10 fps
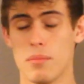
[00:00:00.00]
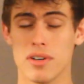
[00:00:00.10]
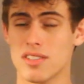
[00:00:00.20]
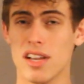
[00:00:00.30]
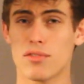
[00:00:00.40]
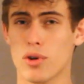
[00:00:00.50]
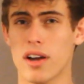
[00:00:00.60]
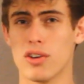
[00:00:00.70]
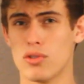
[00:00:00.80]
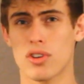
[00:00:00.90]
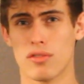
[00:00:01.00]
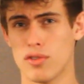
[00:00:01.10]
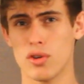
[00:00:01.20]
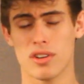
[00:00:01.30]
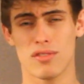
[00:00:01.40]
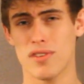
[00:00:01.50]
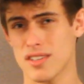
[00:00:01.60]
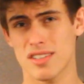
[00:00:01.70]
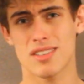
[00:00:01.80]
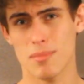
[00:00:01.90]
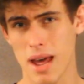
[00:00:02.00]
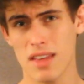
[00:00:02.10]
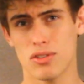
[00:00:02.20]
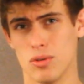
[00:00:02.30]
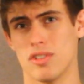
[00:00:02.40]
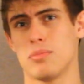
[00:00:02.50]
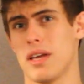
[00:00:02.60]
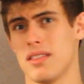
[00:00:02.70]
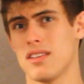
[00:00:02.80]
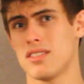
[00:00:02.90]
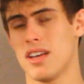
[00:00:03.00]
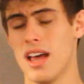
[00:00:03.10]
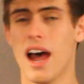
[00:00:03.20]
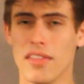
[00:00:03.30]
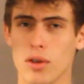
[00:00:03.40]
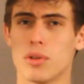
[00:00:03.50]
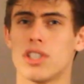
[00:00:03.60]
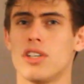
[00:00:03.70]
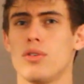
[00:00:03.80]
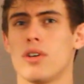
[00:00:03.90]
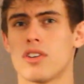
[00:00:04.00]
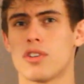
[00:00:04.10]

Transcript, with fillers: but instead of trying to use confusing physics and math to explain this, I think we should do an